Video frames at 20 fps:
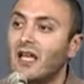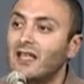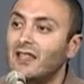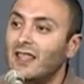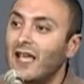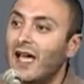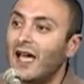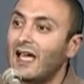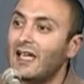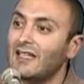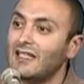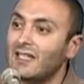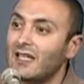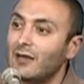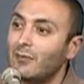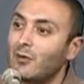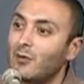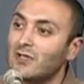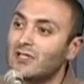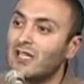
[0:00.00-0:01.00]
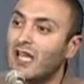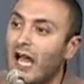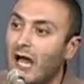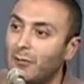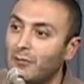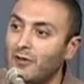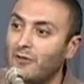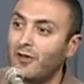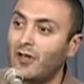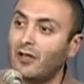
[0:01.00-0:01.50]
That is going to be what's
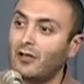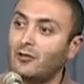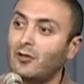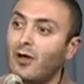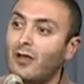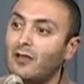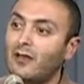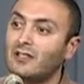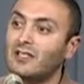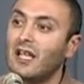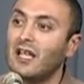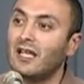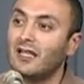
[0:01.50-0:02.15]
captivating to others.